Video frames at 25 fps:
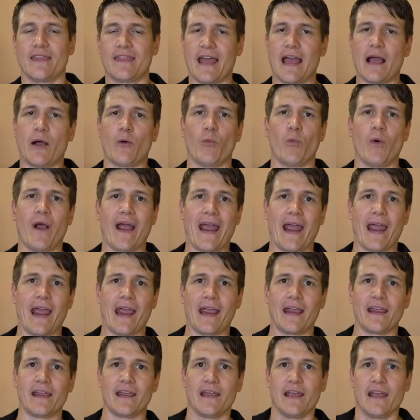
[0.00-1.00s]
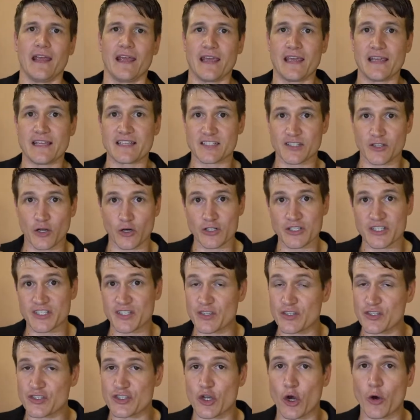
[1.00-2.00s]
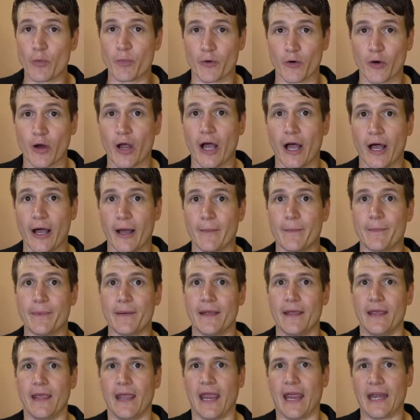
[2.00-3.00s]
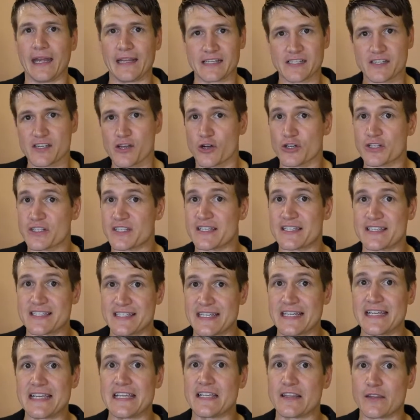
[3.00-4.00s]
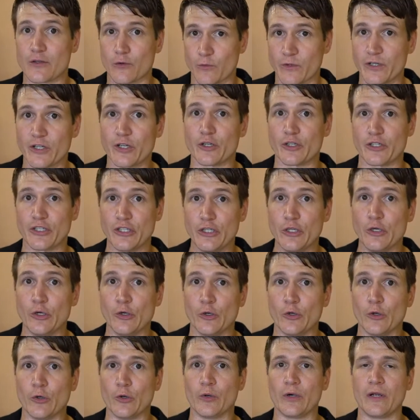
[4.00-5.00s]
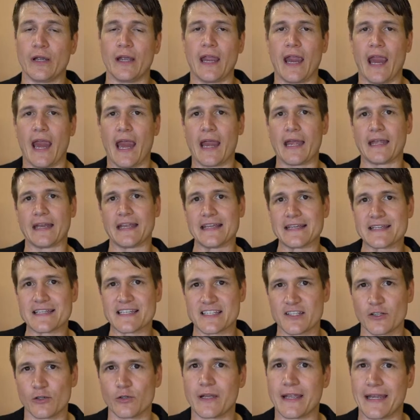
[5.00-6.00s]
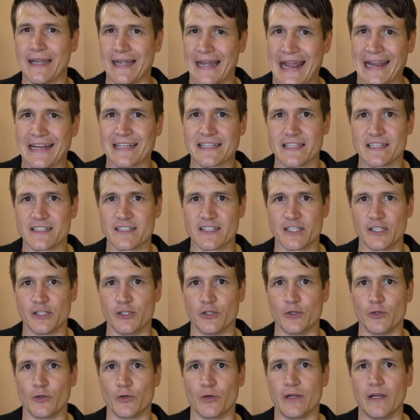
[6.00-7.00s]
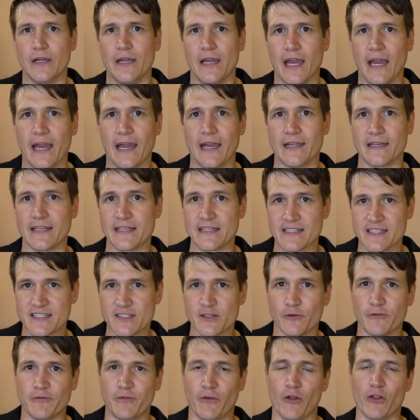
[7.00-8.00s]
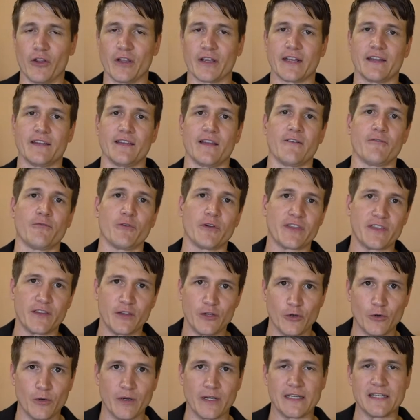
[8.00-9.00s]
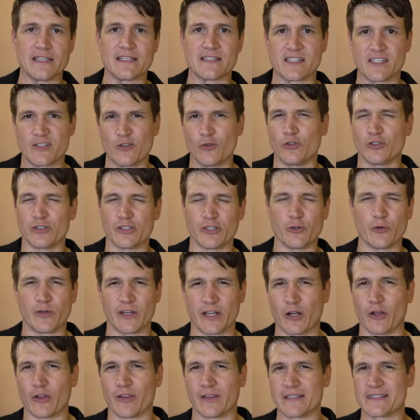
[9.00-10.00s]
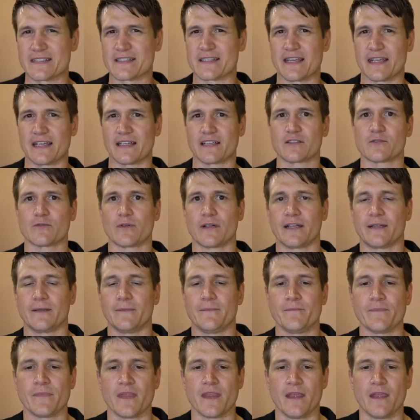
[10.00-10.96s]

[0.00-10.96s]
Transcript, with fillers: That way, he starts to sober up and he starts to see the real you, and he's still connected to you, and he's still falling in love with you, and he's still doing all these things, right?